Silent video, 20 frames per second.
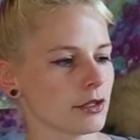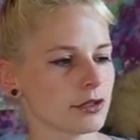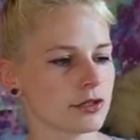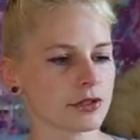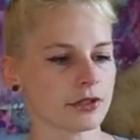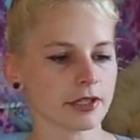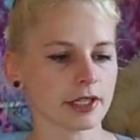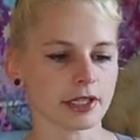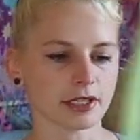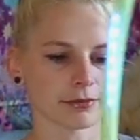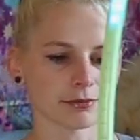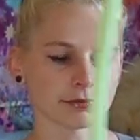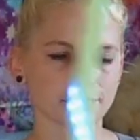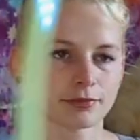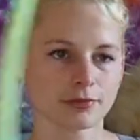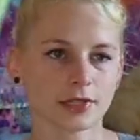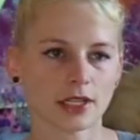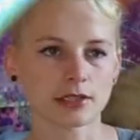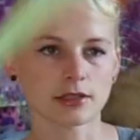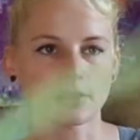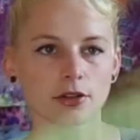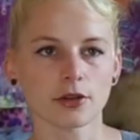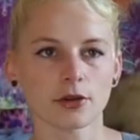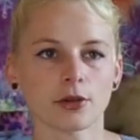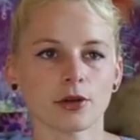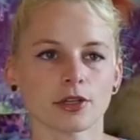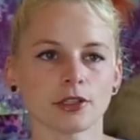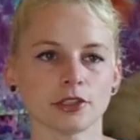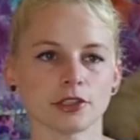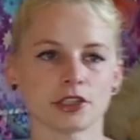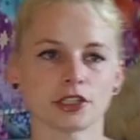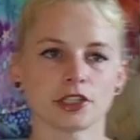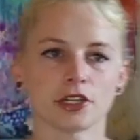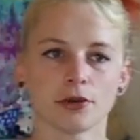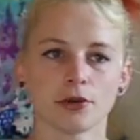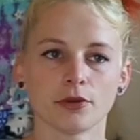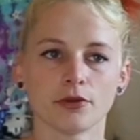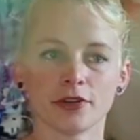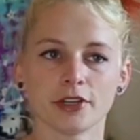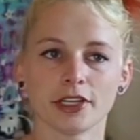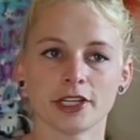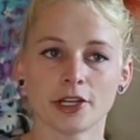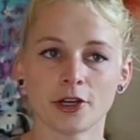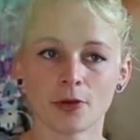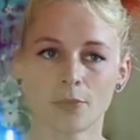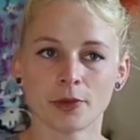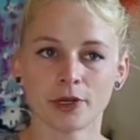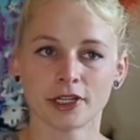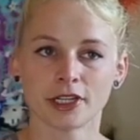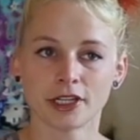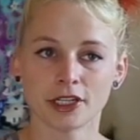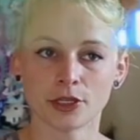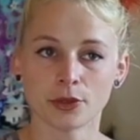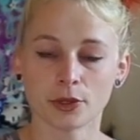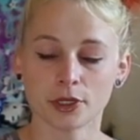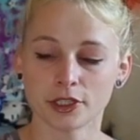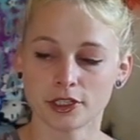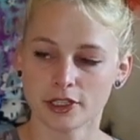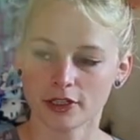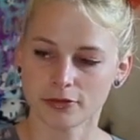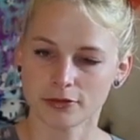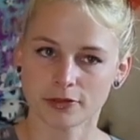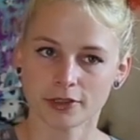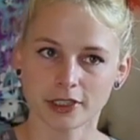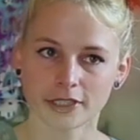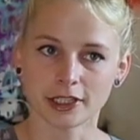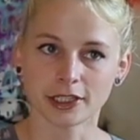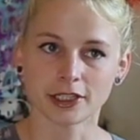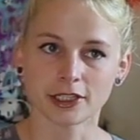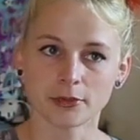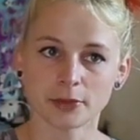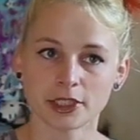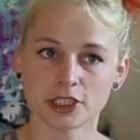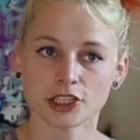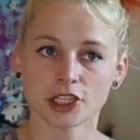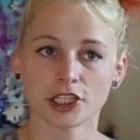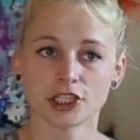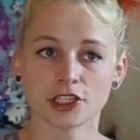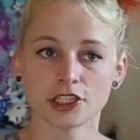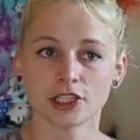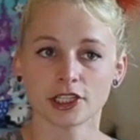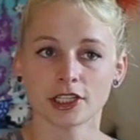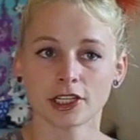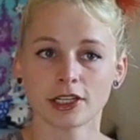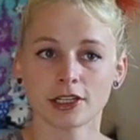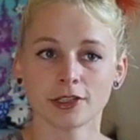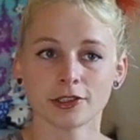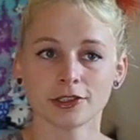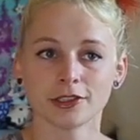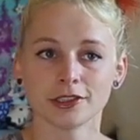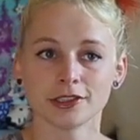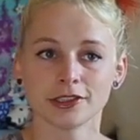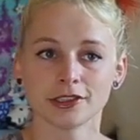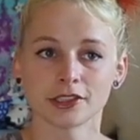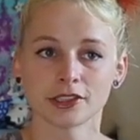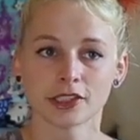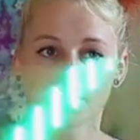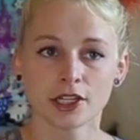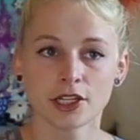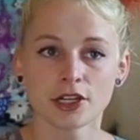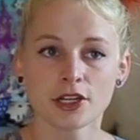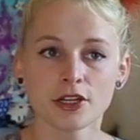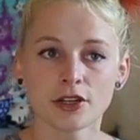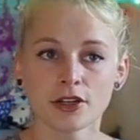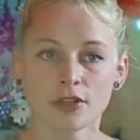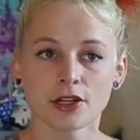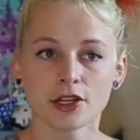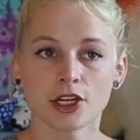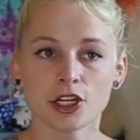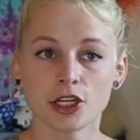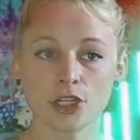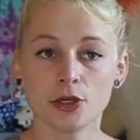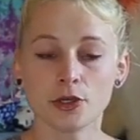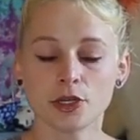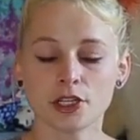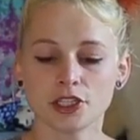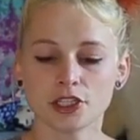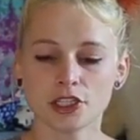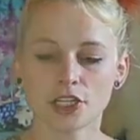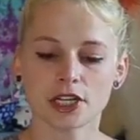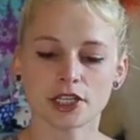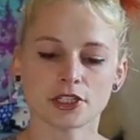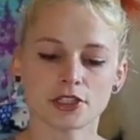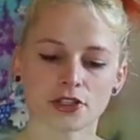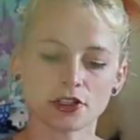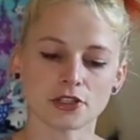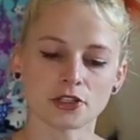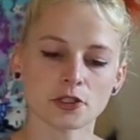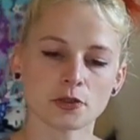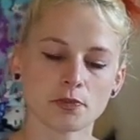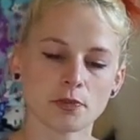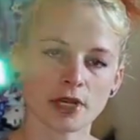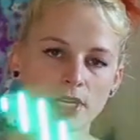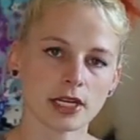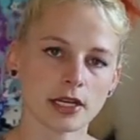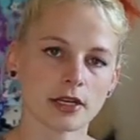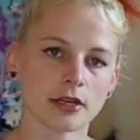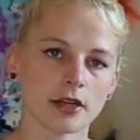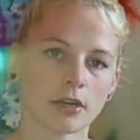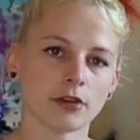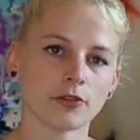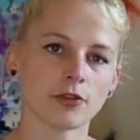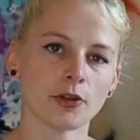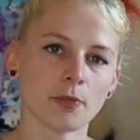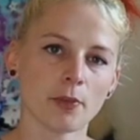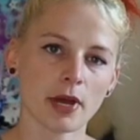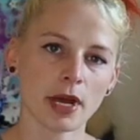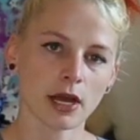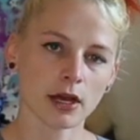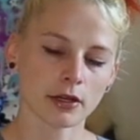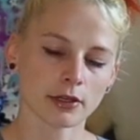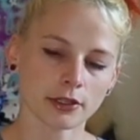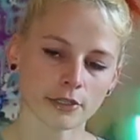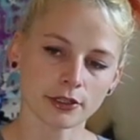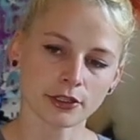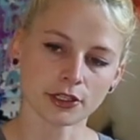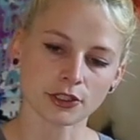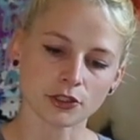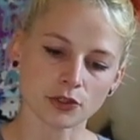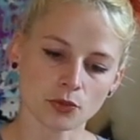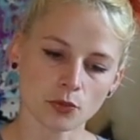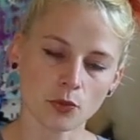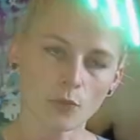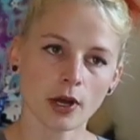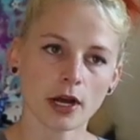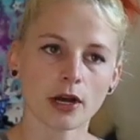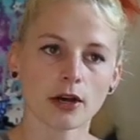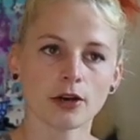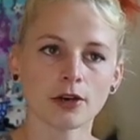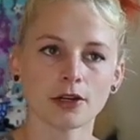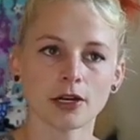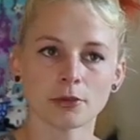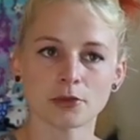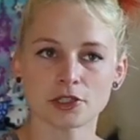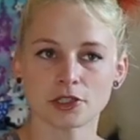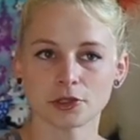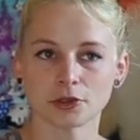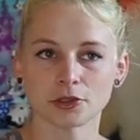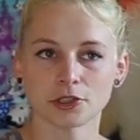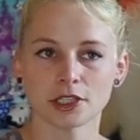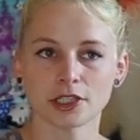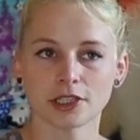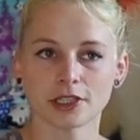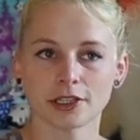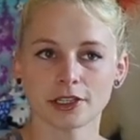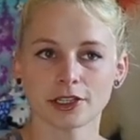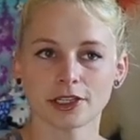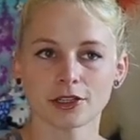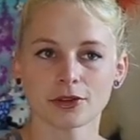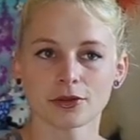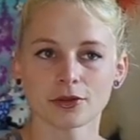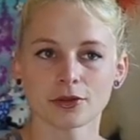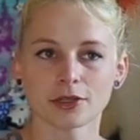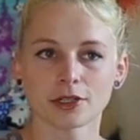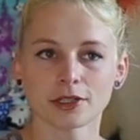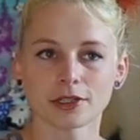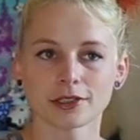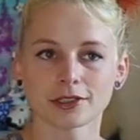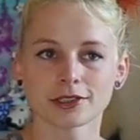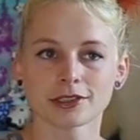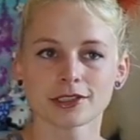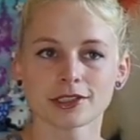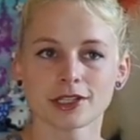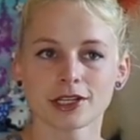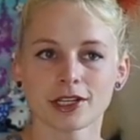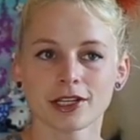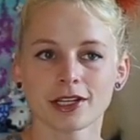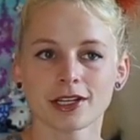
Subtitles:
So yeah, it's a little hard to show on video, but you are definitely going to be changing colors. You can change the speed of the pattern as well. I'm still clicking through colors.